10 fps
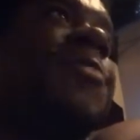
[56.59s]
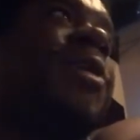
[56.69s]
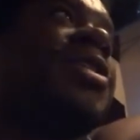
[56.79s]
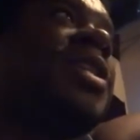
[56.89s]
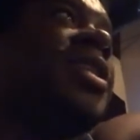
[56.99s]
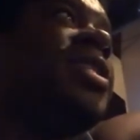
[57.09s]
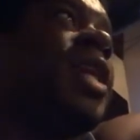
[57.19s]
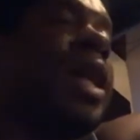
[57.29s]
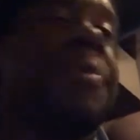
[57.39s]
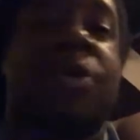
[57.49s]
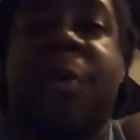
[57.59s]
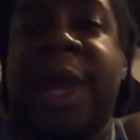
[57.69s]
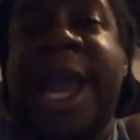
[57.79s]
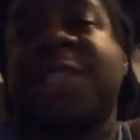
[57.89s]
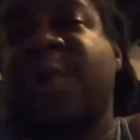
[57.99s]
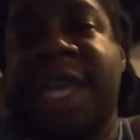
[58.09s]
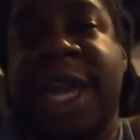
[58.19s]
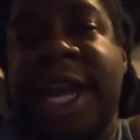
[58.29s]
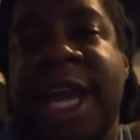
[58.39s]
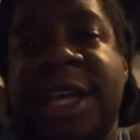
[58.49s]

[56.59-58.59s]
experiencing this upcoming next week, you